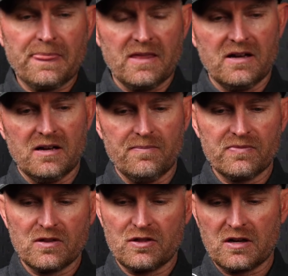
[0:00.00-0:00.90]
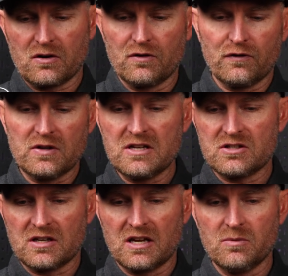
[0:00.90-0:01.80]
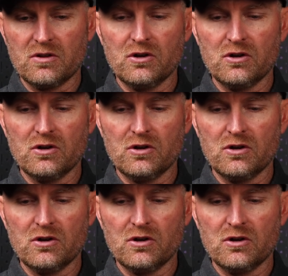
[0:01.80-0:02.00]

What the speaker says: thicker fleece, again with a